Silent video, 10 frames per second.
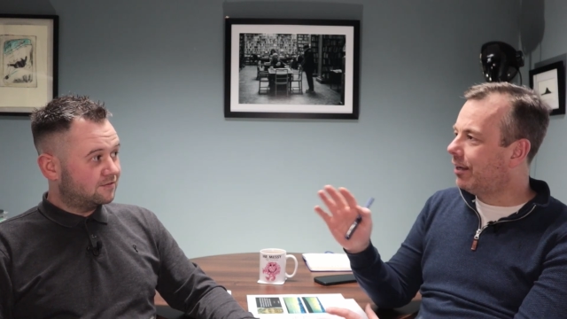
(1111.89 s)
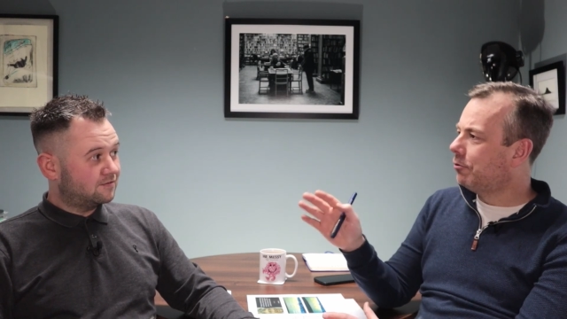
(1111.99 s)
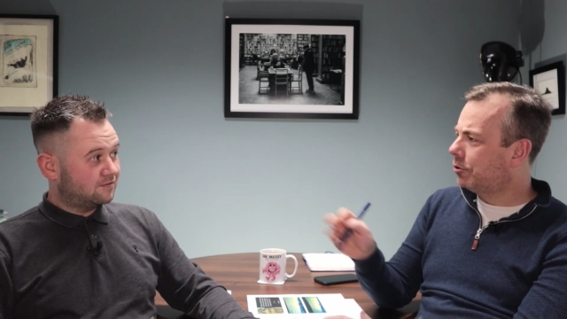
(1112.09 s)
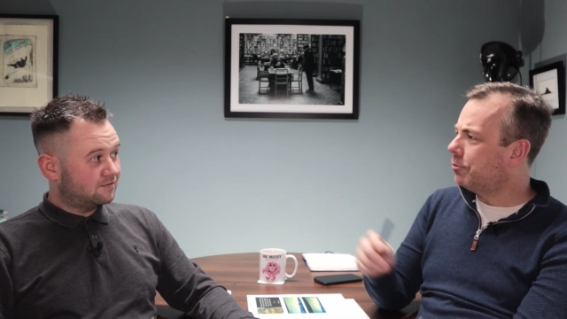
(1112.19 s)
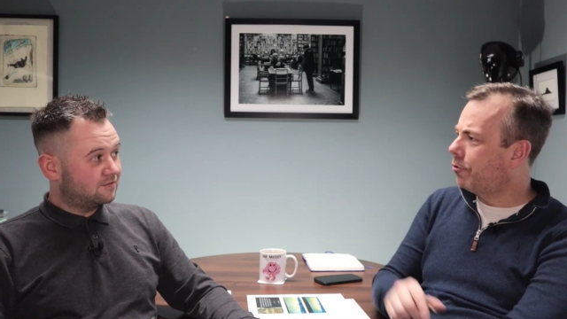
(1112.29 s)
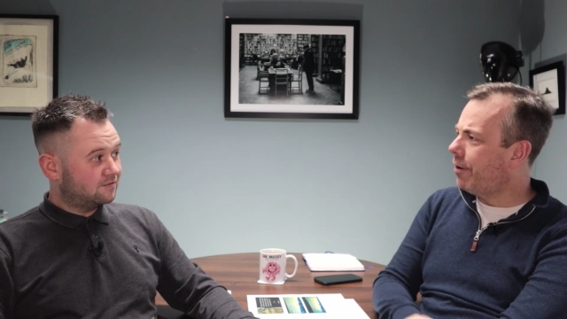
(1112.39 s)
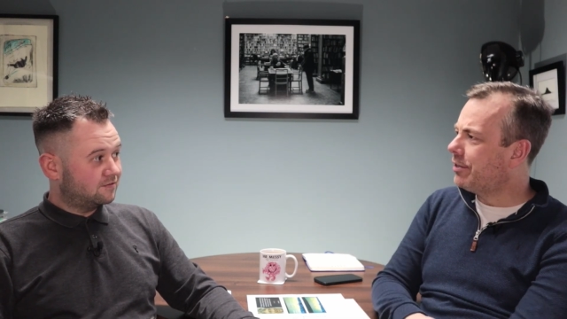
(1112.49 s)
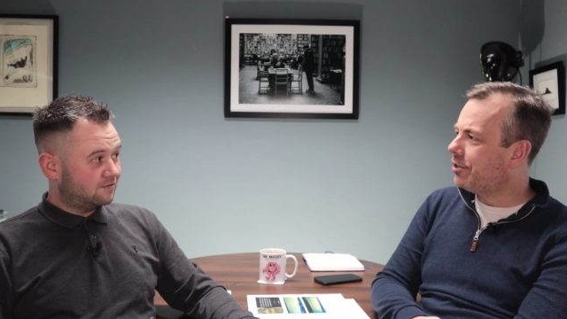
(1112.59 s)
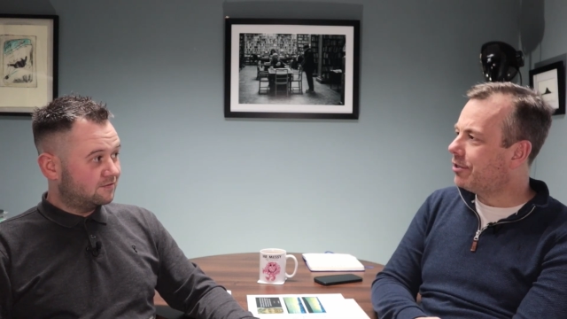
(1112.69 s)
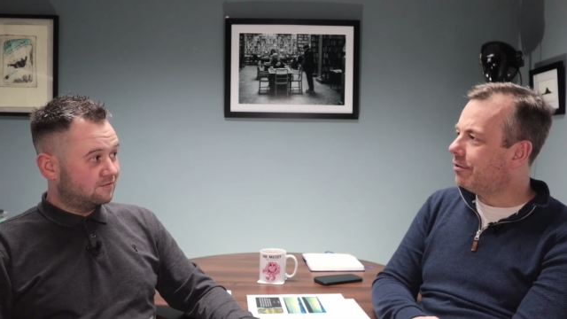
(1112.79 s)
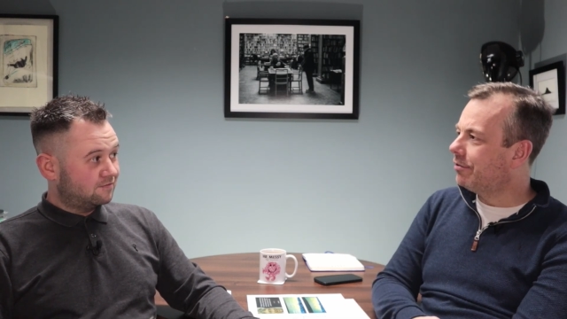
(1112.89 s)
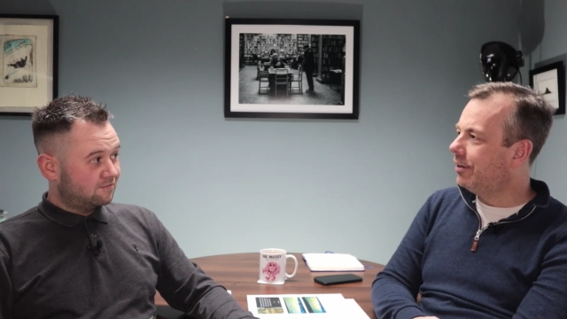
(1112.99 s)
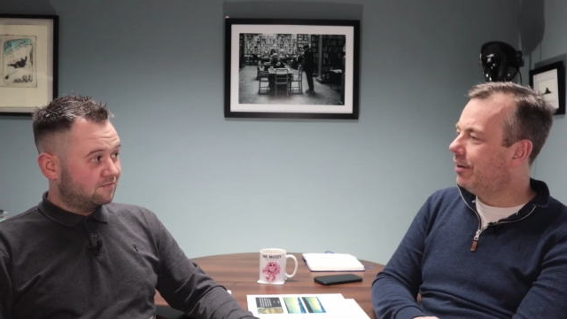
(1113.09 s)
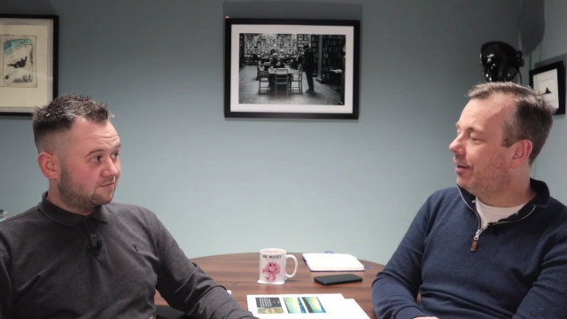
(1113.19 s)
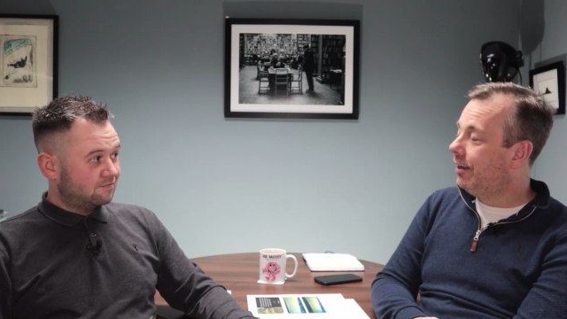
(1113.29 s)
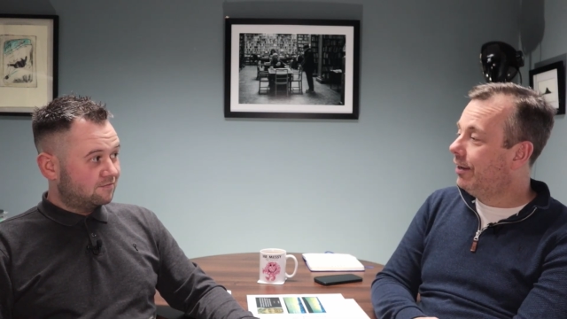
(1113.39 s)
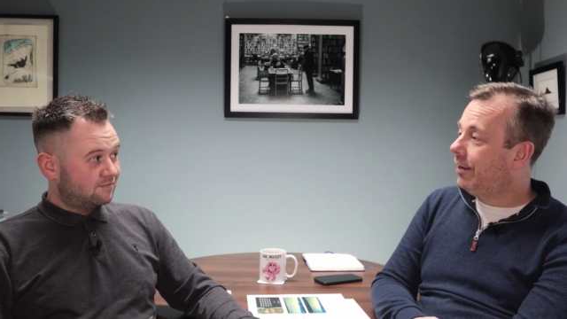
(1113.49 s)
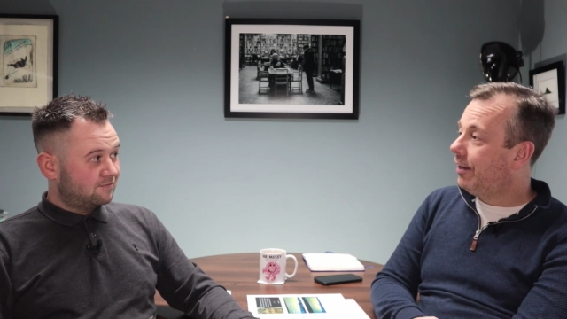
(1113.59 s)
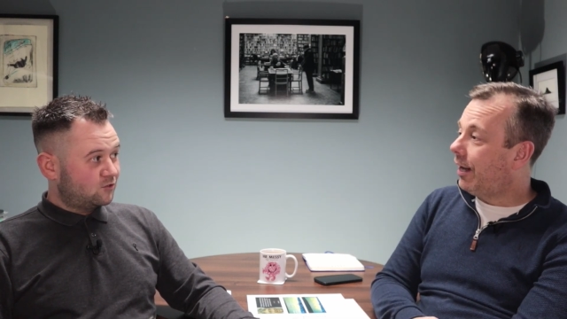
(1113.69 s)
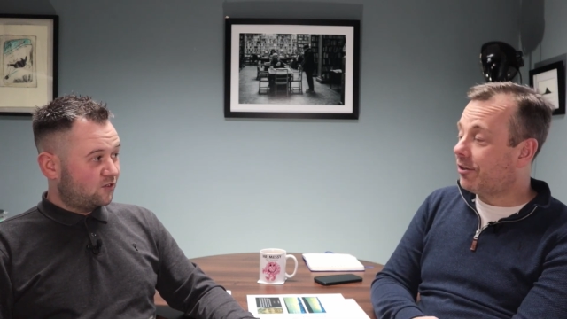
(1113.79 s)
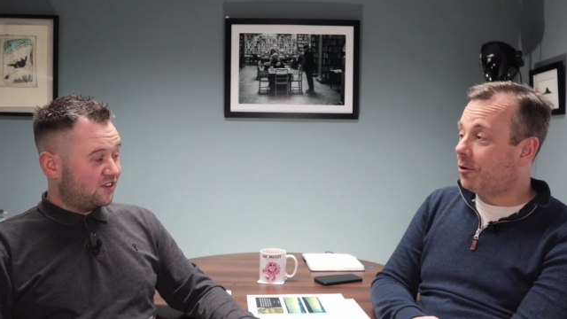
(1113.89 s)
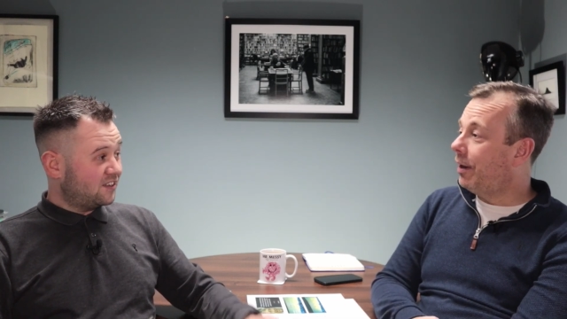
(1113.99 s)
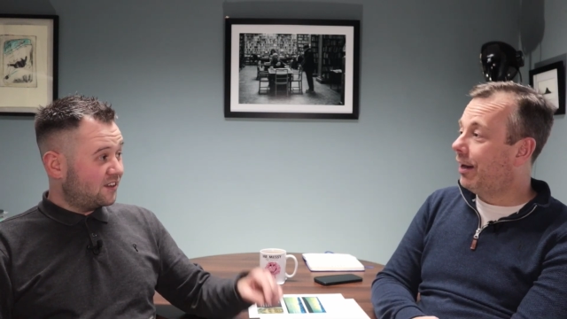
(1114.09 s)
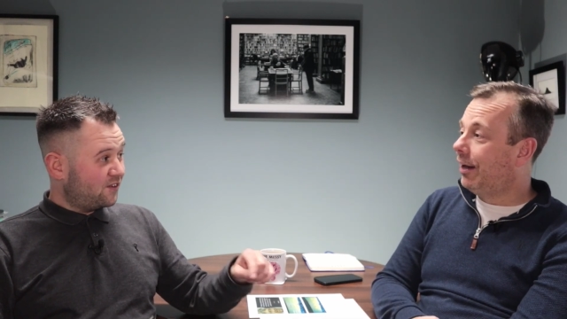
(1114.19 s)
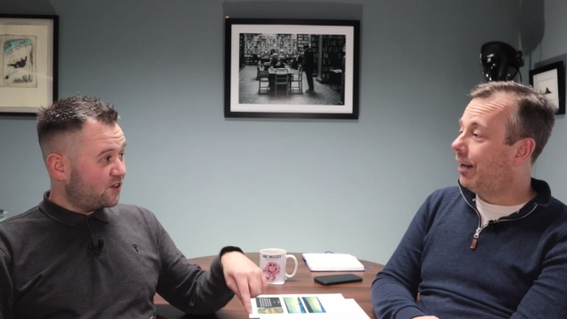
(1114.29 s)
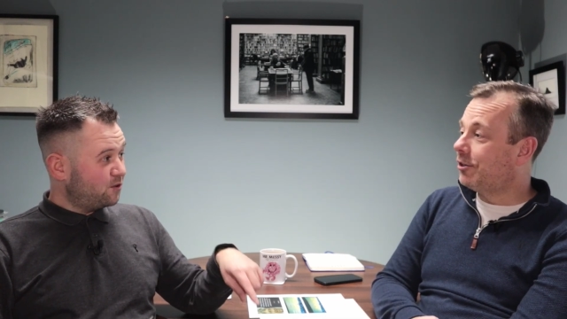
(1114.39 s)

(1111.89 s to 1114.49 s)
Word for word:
Speaker 1: some crazy stuff. So I, don't you, where, you, I, don't know